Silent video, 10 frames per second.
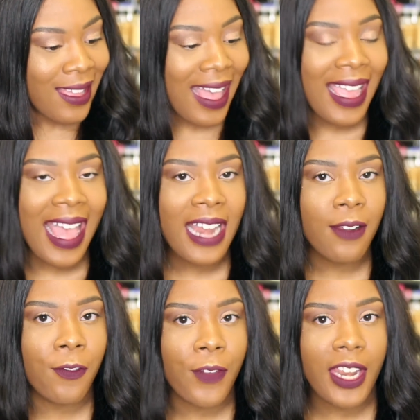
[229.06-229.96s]
I had
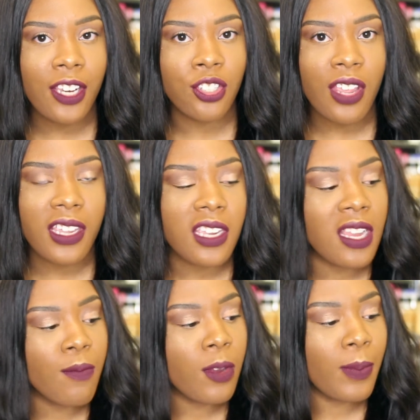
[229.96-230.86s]
a FedEx tracking
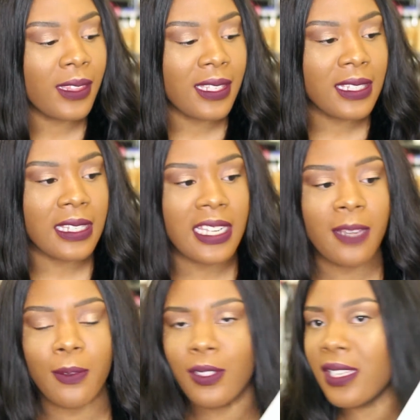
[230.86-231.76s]
number, but this
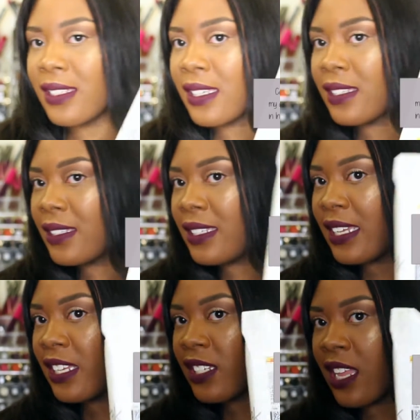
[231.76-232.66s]
label says it's
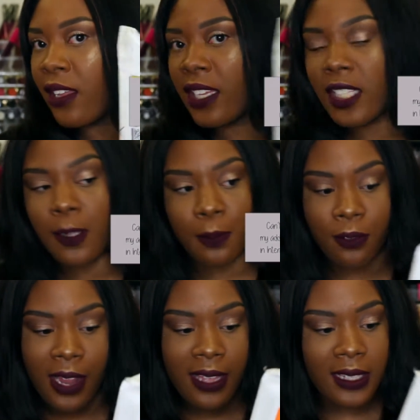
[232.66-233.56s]
DHL
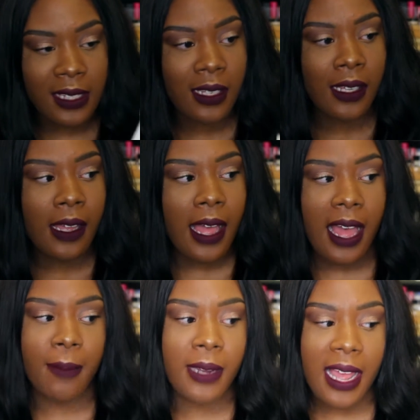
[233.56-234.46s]
Express.
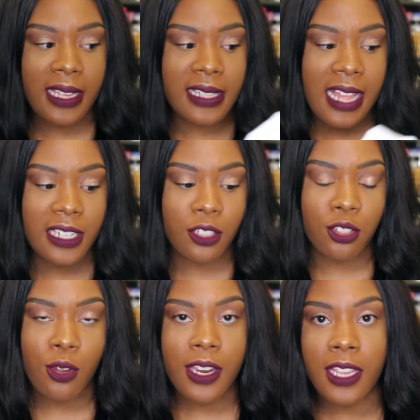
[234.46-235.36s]
I'm not exactly
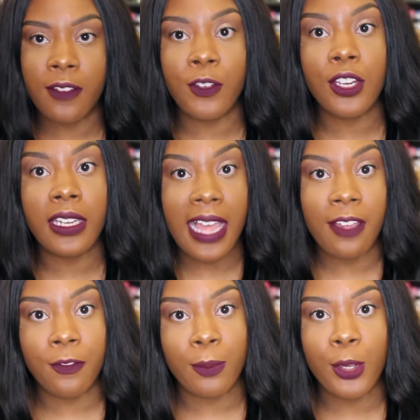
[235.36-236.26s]
sure. If you're
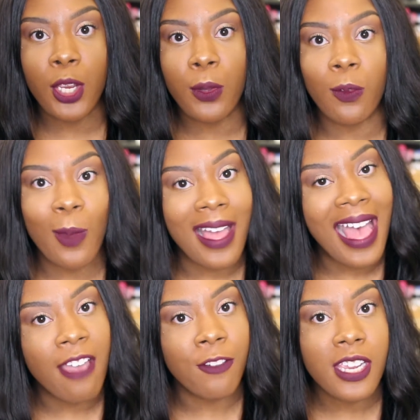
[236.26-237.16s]
not familiar with
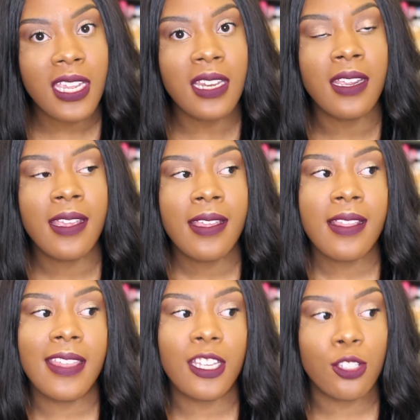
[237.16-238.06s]
WowAfrican,
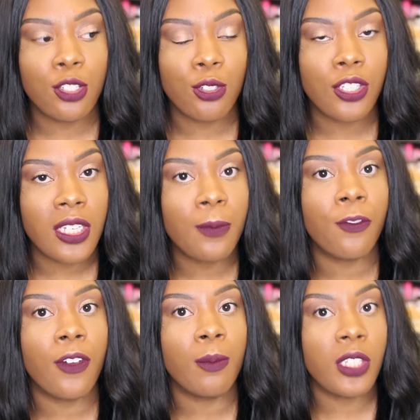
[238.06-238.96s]
they do ship
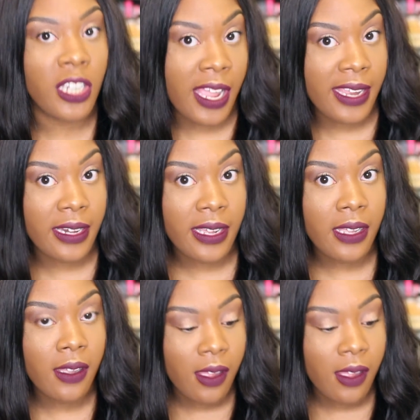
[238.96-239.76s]
from China.